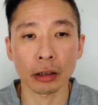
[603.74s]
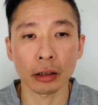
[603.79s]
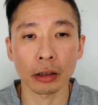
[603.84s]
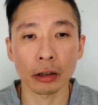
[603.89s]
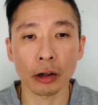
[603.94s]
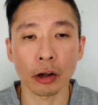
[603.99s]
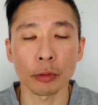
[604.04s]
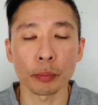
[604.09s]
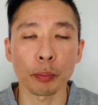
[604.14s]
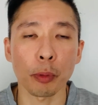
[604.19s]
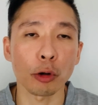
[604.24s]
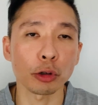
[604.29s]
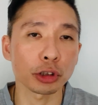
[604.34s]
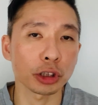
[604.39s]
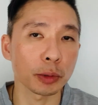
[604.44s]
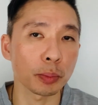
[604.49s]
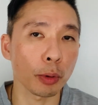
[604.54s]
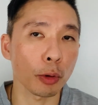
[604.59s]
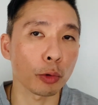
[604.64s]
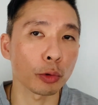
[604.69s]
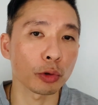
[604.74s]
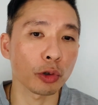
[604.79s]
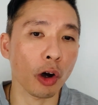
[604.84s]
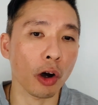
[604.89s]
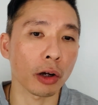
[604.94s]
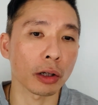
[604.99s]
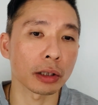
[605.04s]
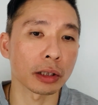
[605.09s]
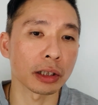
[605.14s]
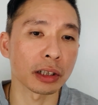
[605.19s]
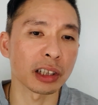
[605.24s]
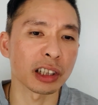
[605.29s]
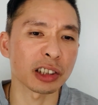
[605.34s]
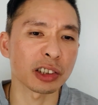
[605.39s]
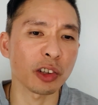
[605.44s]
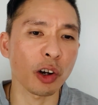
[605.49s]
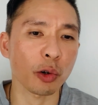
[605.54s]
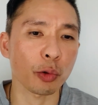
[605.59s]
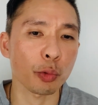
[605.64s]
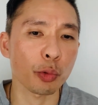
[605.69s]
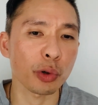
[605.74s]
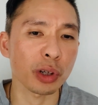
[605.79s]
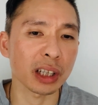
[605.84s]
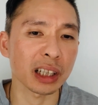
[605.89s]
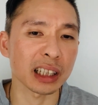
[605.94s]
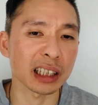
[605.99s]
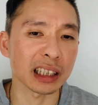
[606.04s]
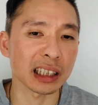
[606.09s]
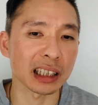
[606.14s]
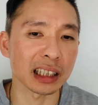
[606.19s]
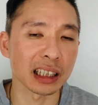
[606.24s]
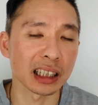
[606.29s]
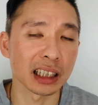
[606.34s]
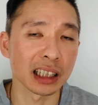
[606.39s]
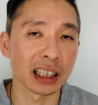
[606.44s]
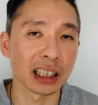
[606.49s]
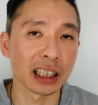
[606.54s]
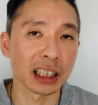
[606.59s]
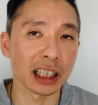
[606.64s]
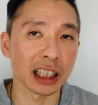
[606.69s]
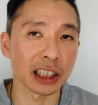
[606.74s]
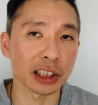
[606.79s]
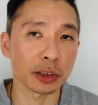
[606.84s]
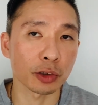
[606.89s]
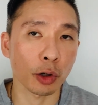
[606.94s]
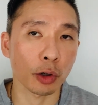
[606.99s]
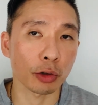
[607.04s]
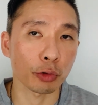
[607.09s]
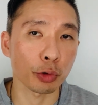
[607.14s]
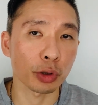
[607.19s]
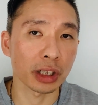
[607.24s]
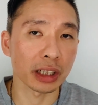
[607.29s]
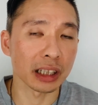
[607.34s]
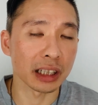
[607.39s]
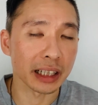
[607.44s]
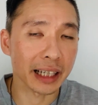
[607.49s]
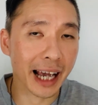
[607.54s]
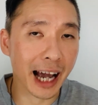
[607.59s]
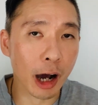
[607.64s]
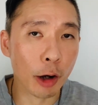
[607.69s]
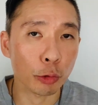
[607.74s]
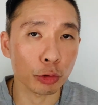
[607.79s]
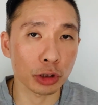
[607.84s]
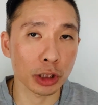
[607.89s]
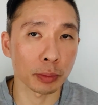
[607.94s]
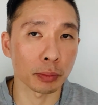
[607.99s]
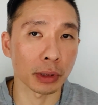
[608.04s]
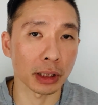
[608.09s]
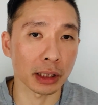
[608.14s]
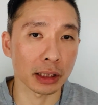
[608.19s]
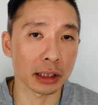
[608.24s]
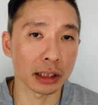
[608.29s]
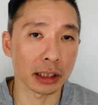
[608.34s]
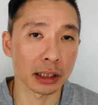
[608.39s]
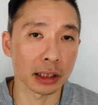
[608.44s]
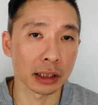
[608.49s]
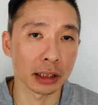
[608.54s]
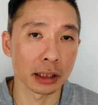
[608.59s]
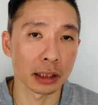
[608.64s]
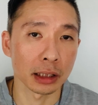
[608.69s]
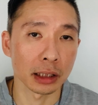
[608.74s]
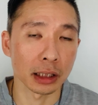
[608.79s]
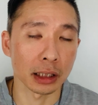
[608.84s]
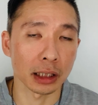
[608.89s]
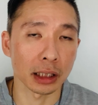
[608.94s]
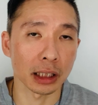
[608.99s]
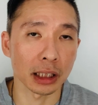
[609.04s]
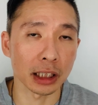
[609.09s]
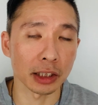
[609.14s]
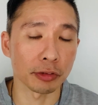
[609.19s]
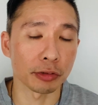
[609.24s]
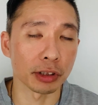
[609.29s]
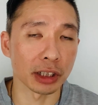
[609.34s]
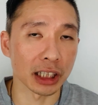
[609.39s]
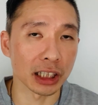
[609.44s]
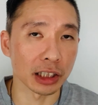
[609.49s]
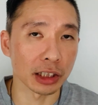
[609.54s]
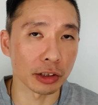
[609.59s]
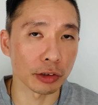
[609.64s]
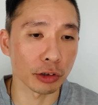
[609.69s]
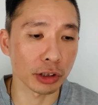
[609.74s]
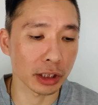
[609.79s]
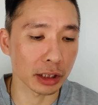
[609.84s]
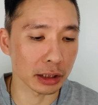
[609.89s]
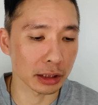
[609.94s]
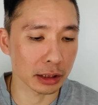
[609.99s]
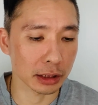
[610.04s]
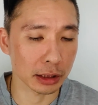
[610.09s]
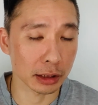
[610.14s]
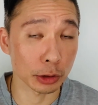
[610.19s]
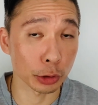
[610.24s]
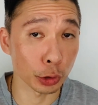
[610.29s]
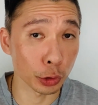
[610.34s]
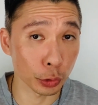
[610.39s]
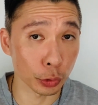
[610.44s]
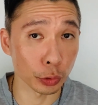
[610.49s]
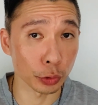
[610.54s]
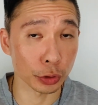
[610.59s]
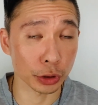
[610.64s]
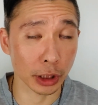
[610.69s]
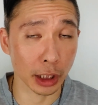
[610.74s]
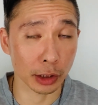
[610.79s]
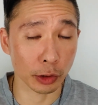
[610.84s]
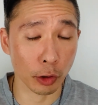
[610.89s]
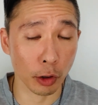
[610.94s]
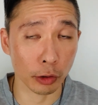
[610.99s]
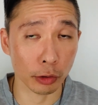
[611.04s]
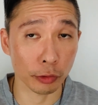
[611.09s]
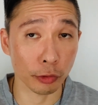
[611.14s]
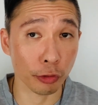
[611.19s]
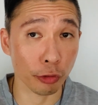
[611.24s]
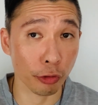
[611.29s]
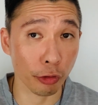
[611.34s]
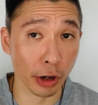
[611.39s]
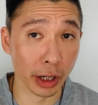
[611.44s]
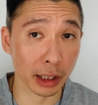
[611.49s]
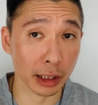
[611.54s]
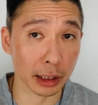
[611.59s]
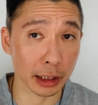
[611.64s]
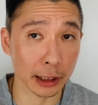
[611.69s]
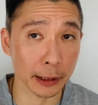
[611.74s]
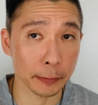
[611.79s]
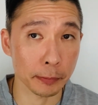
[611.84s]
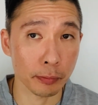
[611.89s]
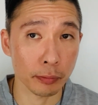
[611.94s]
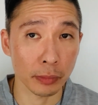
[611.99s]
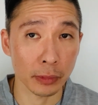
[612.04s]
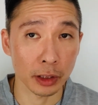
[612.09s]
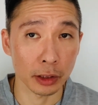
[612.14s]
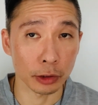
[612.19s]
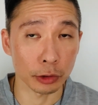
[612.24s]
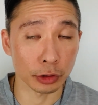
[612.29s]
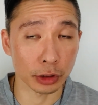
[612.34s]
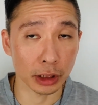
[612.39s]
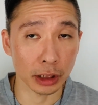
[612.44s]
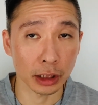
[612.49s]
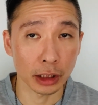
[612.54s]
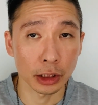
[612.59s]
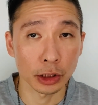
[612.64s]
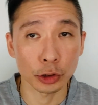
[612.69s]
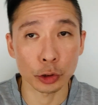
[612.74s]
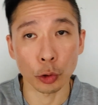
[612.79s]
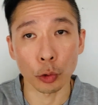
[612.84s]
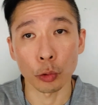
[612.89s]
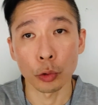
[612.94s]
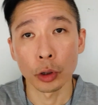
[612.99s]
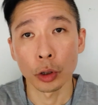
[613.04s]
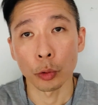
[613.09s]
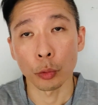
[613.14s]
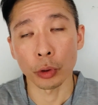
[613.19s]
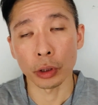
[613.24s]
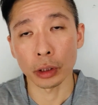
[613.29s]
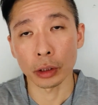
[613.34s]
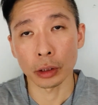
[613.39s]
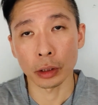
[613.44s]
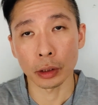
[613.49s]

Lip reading: compostable is not really the ultimate if the ingredients used are not friendly. You see, so when